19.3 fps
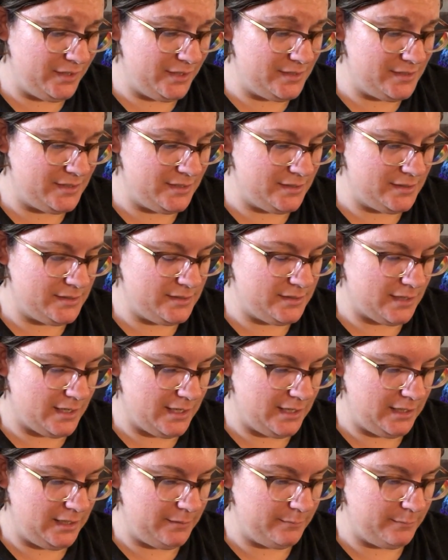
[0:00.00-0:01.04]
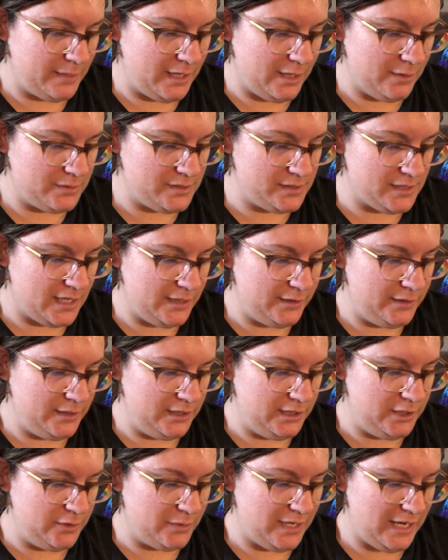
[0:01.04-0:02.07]
and since I'm outside the
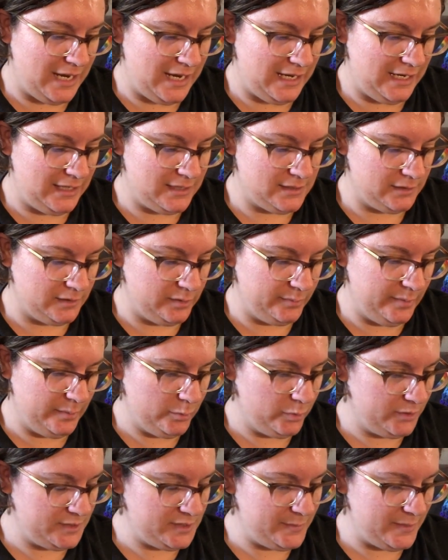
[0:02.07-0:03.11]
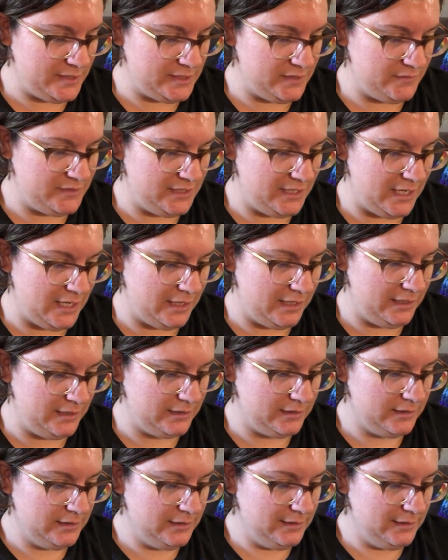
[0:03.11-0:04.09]
UK, it's a little bit more expensive to get it.